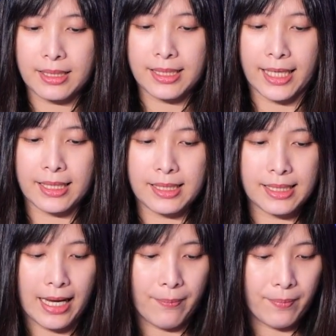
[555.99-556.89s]
second
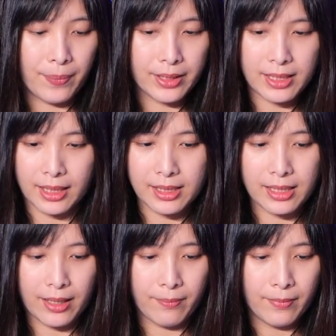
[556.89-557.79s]
step,
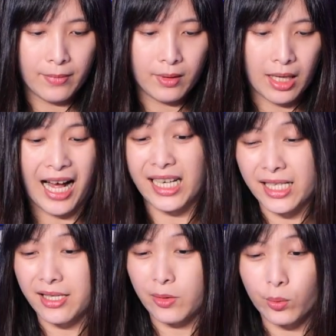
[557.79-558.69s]

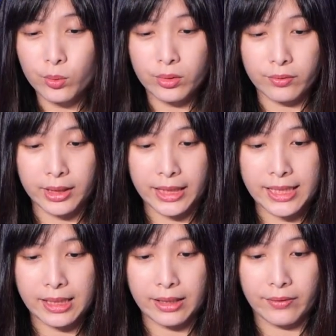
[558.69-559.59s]
uninstall the
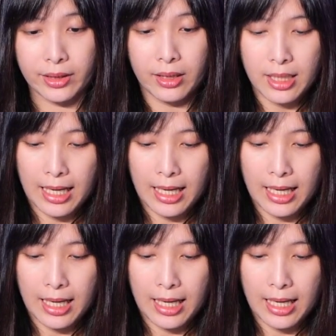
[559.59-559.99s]
release lever.